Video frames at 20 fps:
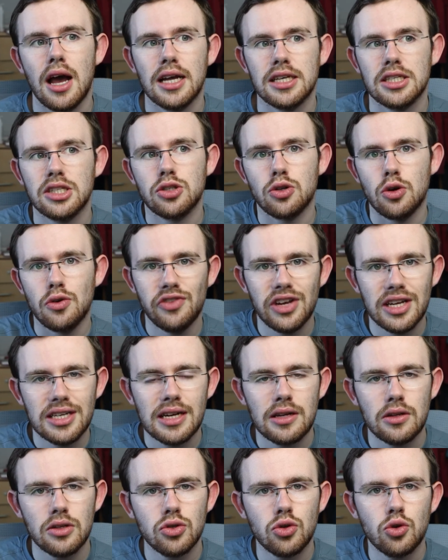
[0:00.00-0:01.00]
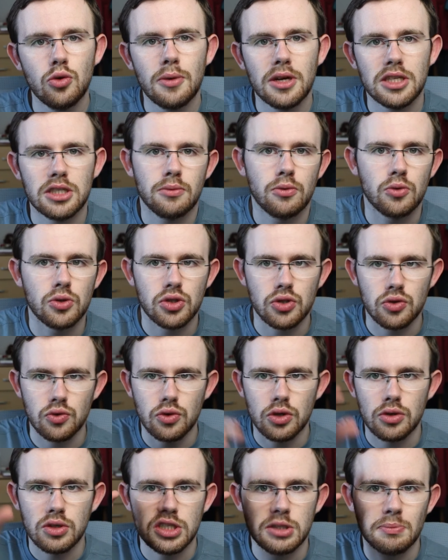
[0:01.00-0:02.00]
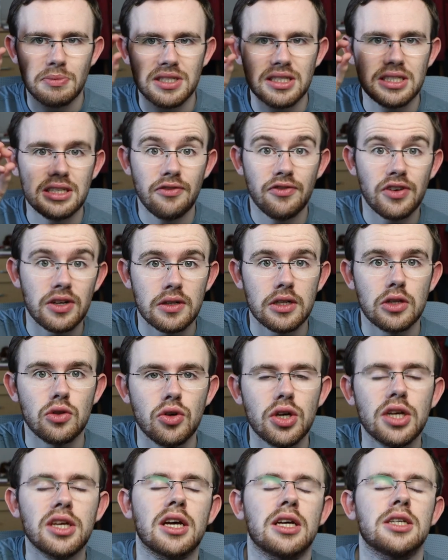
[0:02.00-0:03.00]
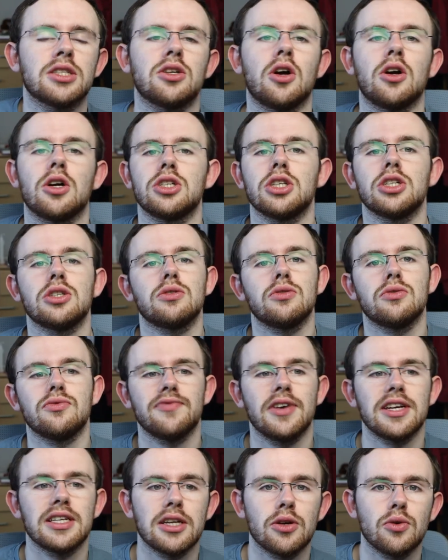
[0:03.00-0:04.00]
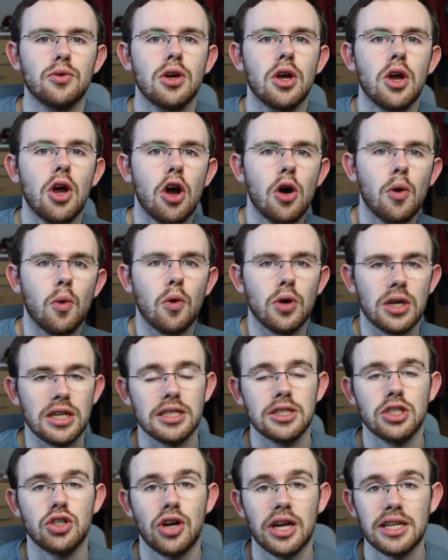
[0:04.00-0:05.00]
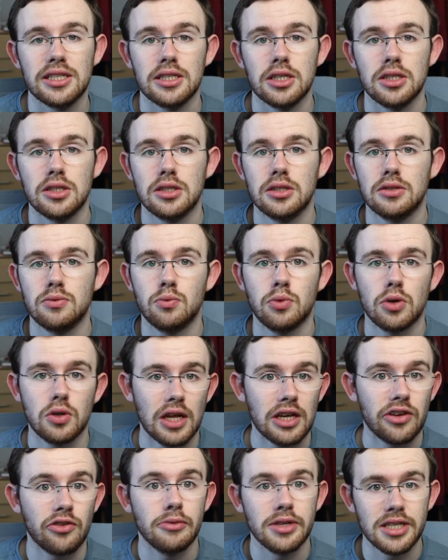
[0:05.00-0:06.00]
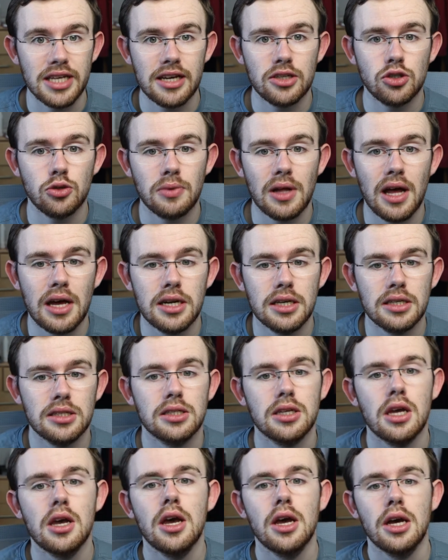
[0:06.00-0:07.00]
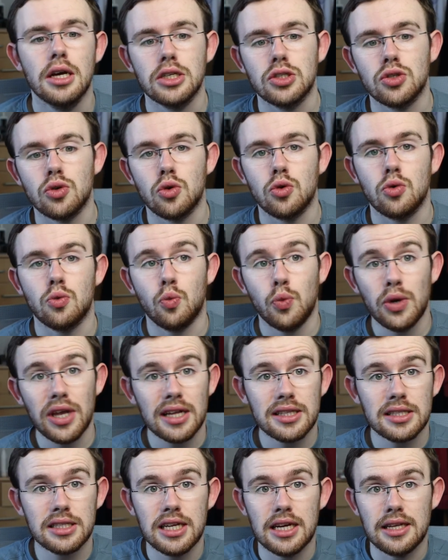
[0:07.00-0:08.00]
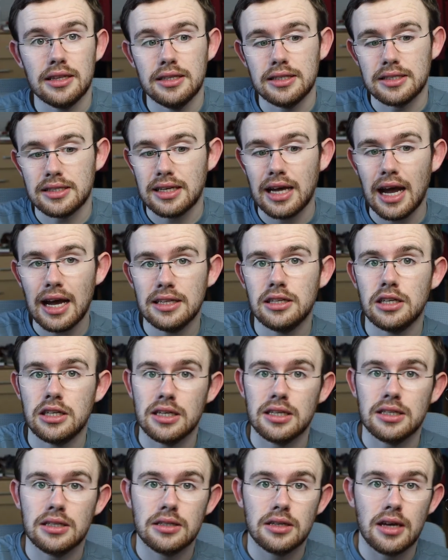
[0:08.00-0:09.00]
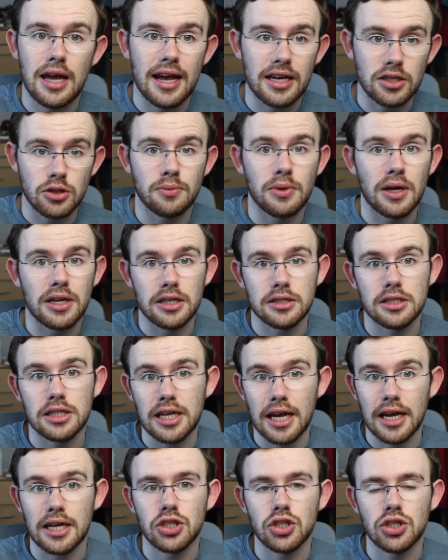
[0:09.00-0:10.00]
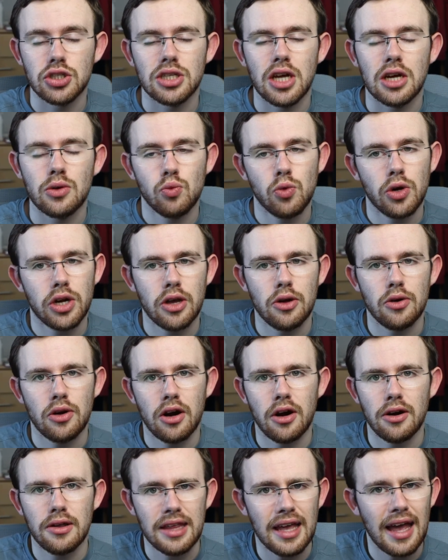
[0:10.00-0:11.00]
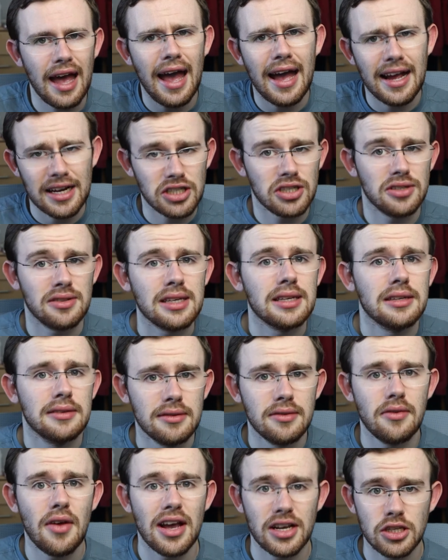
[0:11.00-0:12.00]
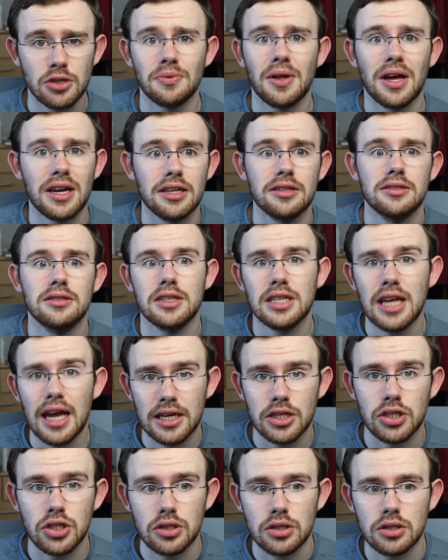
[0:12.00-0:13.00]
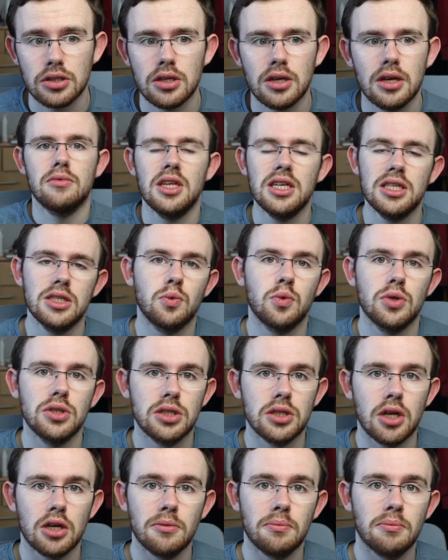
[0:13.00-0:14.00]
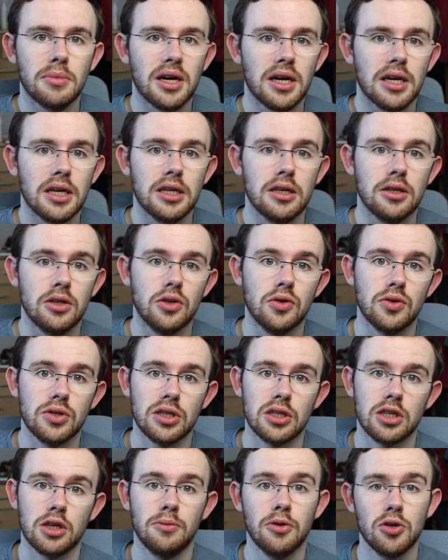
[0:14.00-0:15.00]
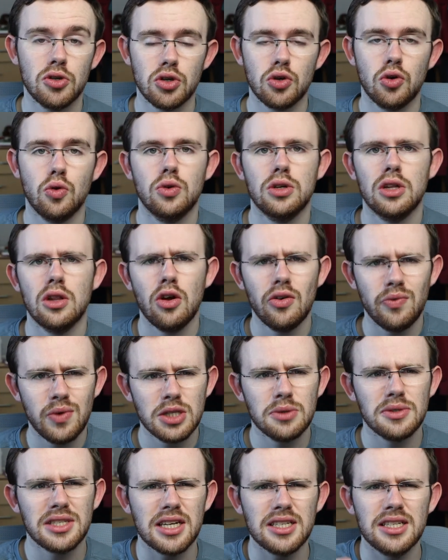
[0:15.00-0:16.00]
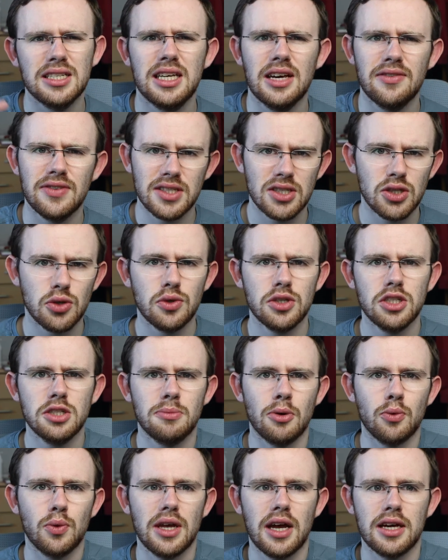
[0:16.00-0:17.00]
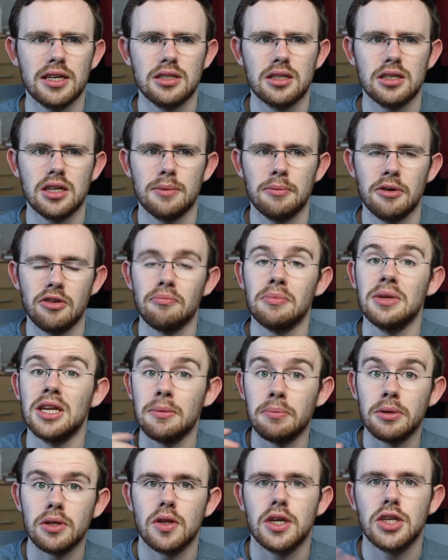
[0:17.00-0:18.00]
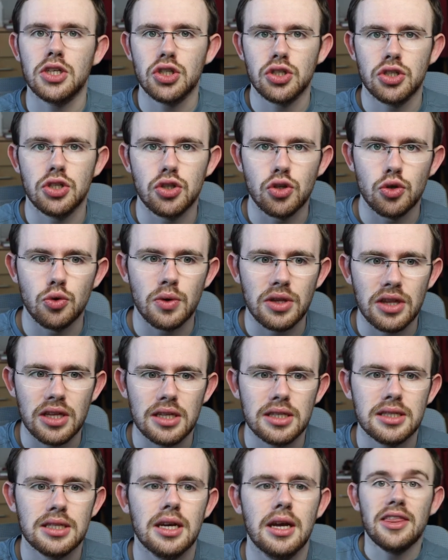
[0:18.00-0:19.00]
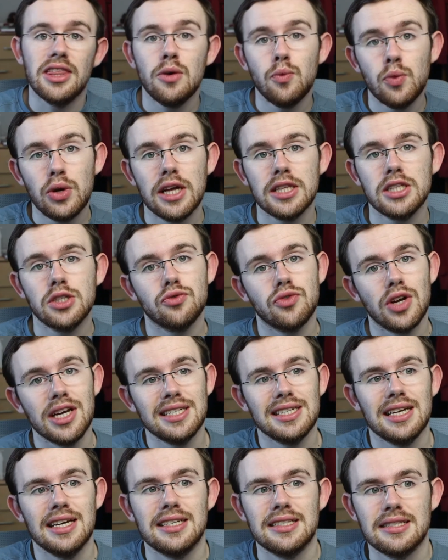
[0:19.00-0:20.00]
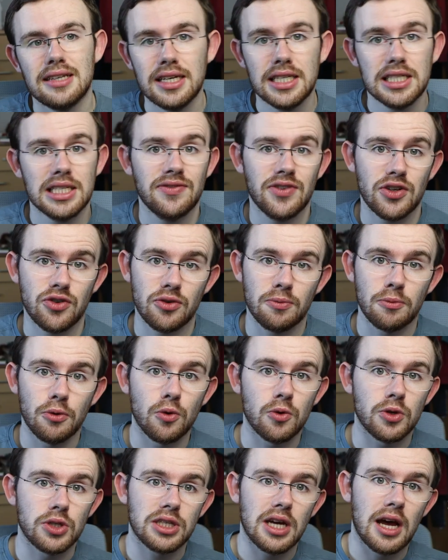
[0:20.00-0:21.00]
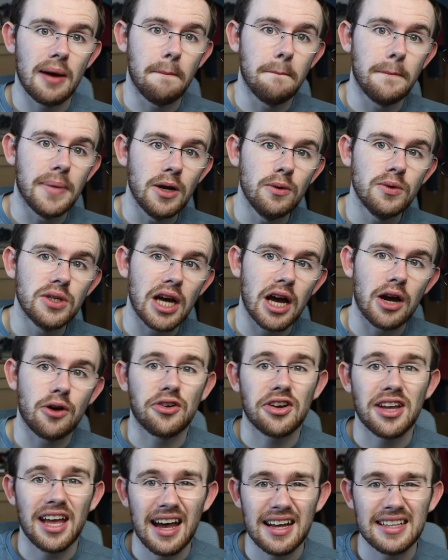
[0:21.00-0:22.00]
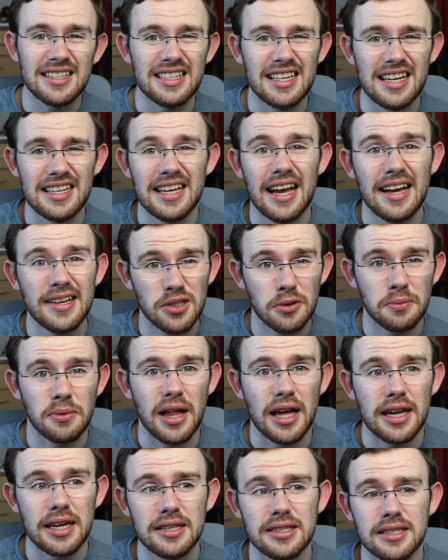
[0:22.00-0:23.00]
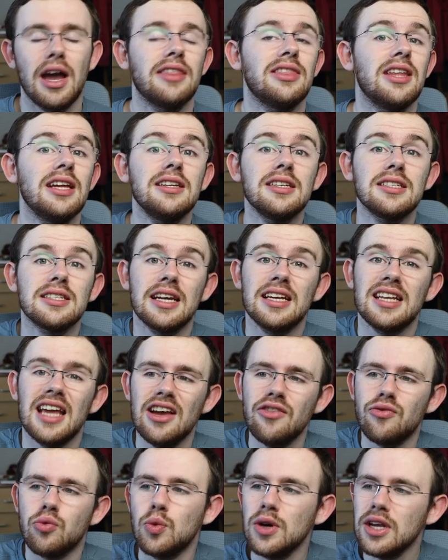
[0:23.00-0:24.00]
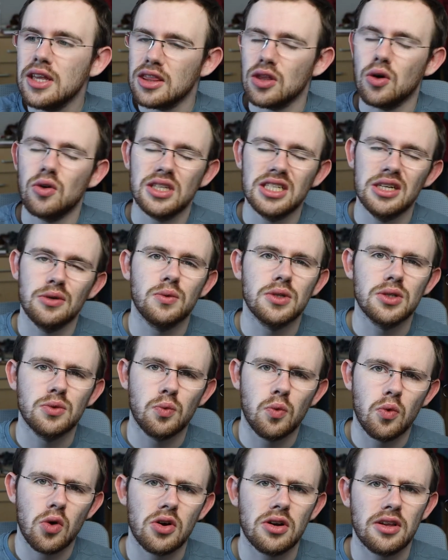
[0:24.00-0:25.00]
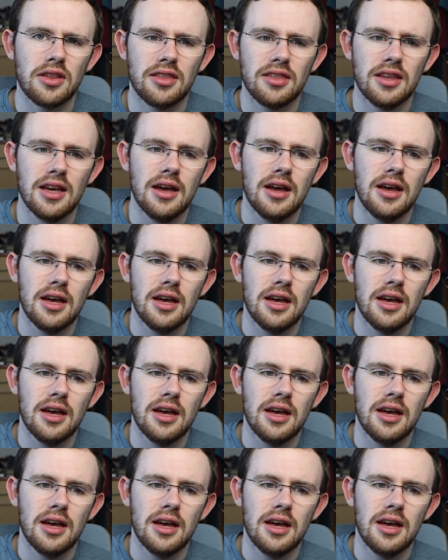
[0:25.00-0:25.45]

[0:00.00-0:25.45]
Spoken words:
a survey telescope as opposed to specifically looking at a star to find out what its transits were like from its exoplanets. So we had to take these candidate exoplanet detections and work out, are they actually exoplanet detections? This was done by using computer code, a lot of which was actually given to us, but we had a bit of manipulation to do with it. And then we had to write a scientific report about our candidate exoplanet and then decide if we thought it was worth